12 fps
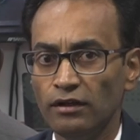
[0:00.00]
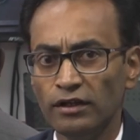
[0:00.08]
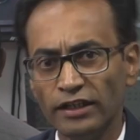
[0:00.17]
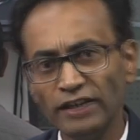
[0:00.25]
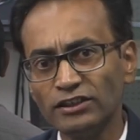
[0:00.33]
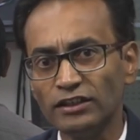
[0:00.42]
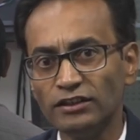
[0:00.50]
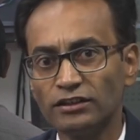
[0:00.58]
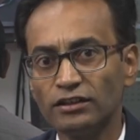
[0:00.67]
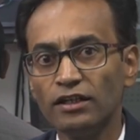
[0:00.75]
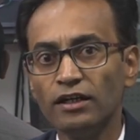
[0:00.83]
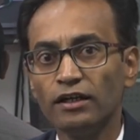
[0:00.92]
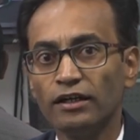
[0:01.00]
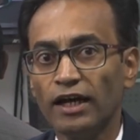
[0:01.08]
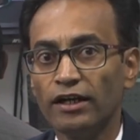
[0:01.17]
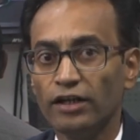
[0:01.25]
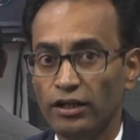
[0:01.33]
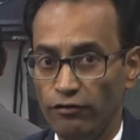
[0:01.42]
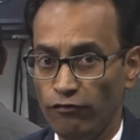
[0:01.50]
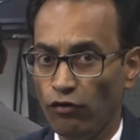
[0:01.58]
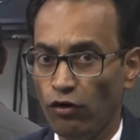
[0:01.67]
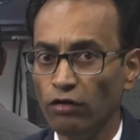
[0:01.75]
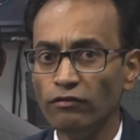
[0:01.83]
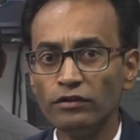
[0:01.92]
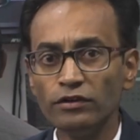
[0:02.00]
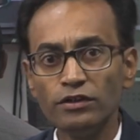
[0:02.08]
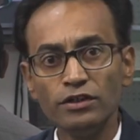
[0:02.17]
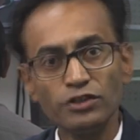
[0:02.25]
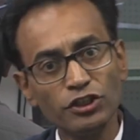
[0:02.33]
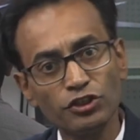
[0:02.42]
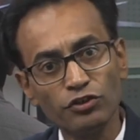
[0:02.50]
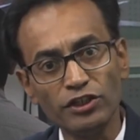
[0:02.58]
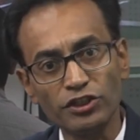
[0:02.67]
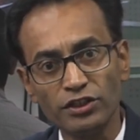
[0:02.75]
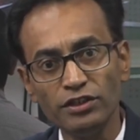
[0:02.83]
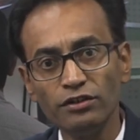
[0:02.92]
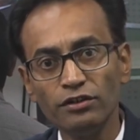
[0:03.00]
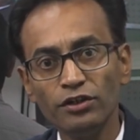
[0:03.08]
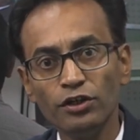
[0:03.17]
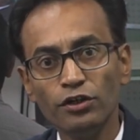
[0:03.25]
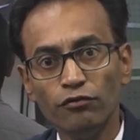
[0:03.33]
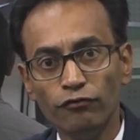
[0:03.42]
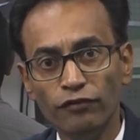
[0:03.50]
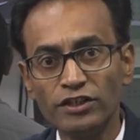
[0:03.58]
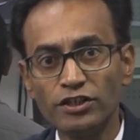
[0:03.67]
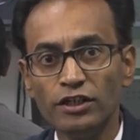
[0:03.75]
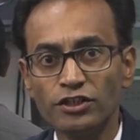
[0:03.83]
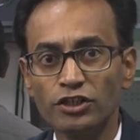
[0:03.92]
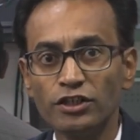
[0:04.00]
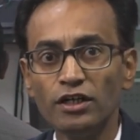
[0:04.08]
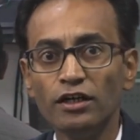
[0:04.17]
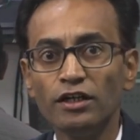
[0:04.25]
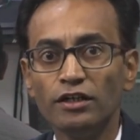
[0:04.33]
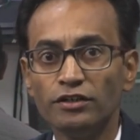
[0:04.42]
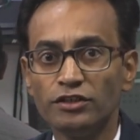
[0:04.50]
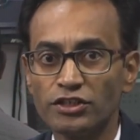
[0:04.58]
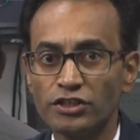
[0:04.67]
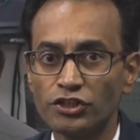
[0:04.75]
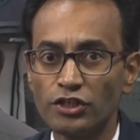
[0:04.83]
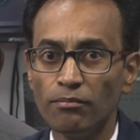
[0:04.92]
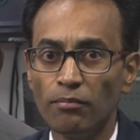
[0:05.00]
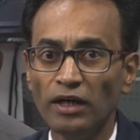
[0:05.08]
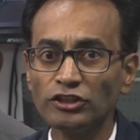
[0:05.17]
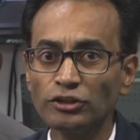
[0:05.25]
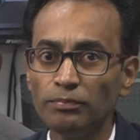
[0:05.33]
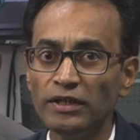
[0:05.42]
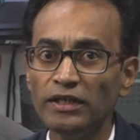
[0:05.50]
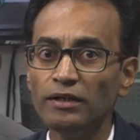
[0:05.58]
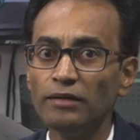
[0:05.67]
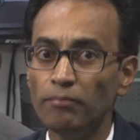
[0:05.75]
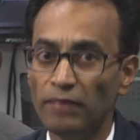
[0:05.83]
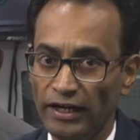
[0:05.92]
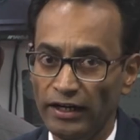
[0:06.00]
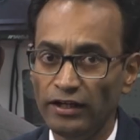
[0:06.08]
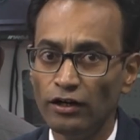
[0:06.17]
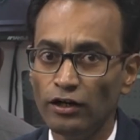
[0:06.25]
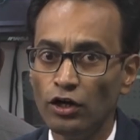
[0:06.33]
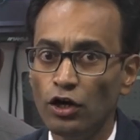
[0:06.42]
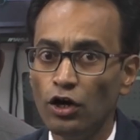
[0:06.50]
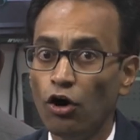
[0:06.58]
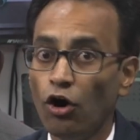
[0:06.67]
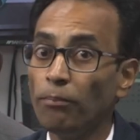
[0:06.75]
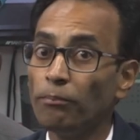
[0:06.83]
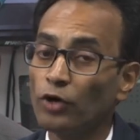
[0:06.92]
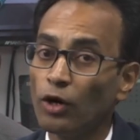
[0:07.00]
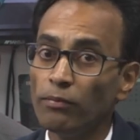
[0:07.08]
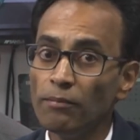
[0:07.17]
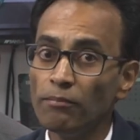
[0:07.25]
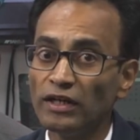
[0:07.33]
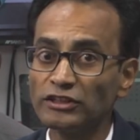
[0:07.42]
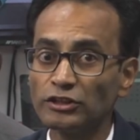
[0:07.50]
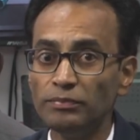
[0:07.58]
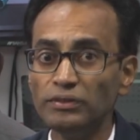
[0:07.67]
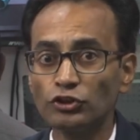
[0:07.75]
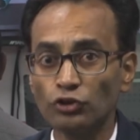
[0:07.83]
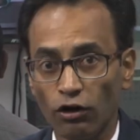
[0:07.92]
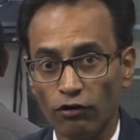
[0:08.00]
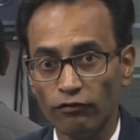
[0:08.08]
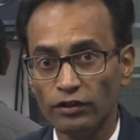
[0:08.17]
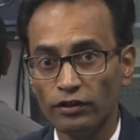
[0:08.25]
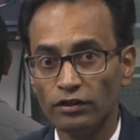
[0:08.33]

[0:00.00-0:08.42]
Cases can involve situation which decision must be made or problem must be solved,